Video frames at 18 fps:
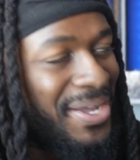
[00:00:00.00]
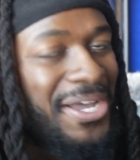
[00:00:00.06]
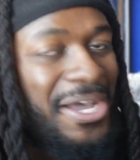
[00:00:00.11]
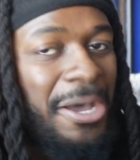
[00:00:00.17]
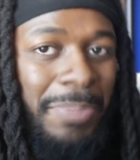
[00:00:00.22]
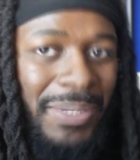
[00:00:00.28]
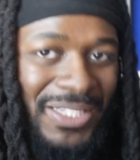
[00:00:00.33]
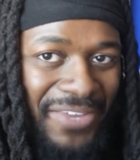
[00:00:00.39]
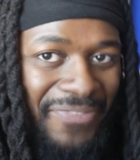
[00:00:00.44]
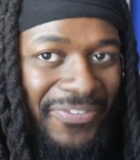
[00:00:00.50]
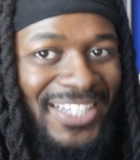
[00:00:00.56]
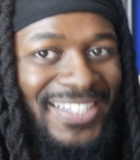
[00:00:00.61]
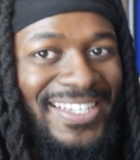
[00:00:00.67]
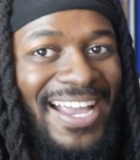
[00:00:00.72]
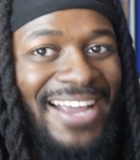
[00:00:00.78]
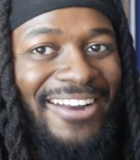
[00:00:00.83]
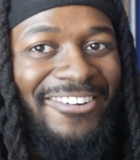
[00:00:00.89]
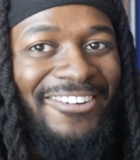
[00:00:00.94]
Pacific
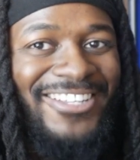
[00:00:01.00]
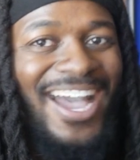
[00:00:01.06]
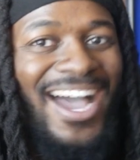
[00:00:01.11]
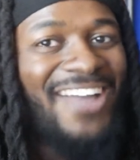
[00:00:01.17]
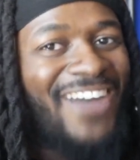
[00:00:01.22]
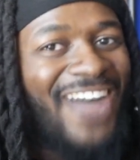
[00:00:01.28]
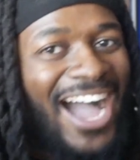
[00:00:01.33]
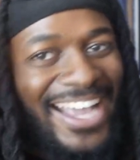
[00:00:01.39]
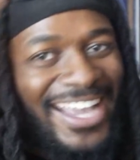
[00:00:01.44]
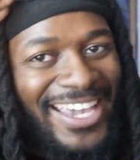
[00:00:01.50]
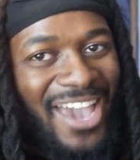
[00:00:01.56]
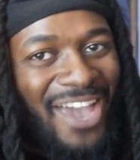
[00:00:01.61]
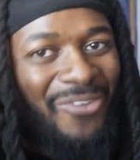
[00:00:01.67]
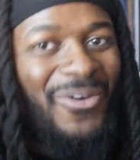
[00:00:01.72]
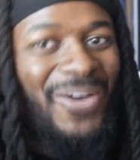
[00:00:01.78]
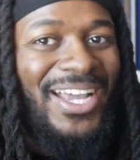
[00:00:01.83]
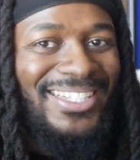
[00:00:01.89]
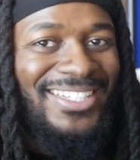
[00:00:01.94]
Standard Time. I can't
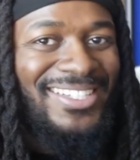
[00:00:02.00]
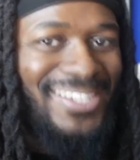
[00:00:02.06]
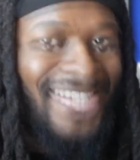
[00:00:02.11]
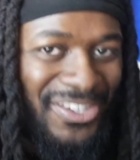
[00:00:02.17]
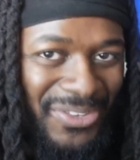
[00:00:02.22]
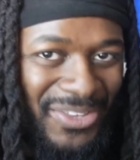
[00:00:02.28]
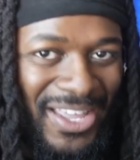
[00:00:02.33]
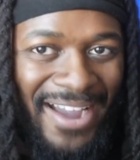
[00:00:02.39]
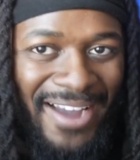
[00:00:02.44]
wait to see you there.